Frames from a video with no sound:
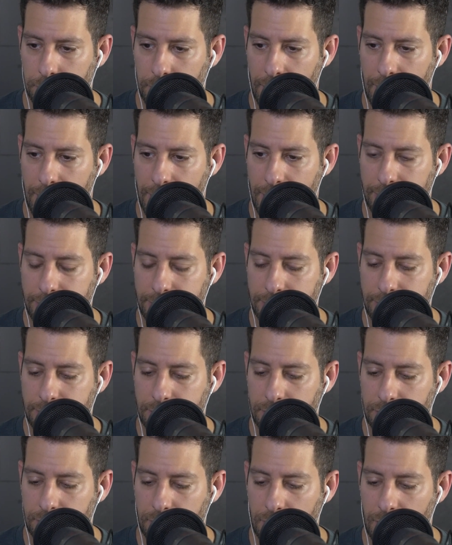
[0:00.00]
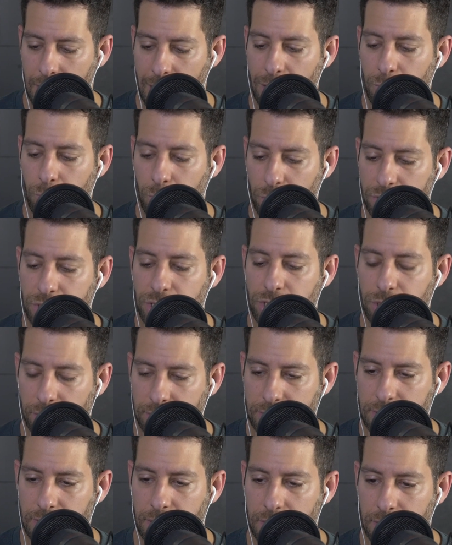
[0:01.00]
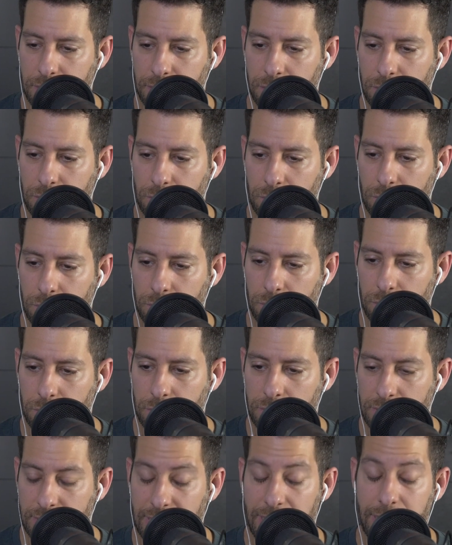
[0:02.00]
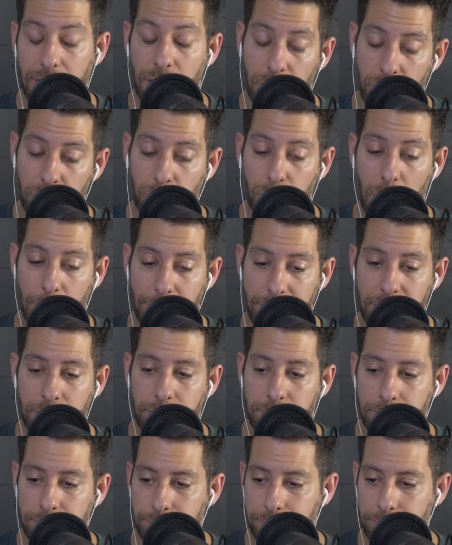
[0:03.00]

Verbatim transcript: And I would start to date other women.